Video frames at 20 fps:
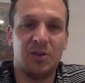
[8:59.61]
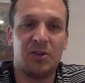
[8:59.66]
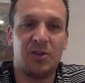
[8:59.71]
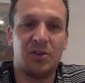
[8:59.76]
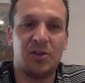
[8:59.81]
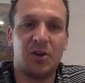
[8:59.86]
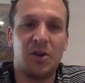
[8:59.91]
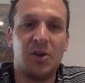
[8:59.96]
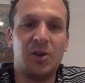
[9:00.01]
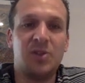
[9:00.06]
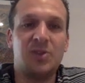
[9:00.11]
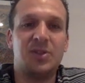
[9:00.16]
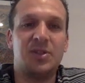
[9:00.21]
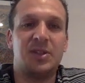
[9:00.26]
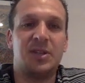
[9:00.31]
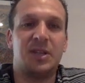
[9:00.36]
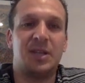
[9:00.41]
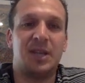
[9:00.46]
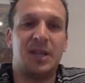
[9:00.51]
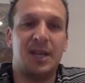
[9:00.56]
those are
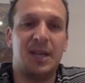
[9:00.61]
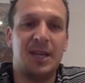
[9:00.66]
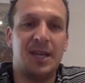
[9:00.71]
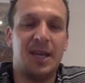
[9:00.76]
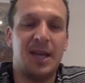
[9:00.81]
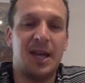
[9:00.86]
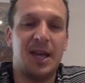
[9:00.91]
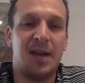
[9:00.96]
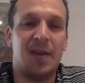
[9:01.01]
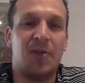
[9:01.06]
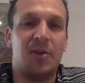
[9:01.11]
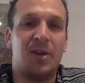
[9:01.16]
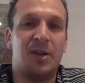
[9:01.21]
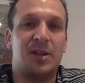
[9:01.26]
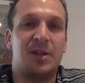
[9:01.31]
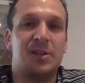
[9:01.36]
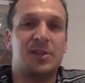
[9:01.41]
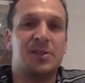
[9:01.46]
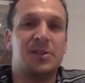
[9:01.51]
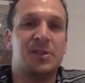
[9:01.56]
the key
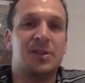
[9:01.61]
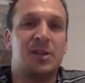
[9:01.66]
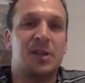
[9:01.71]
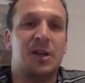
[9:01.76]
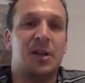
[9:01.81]
areas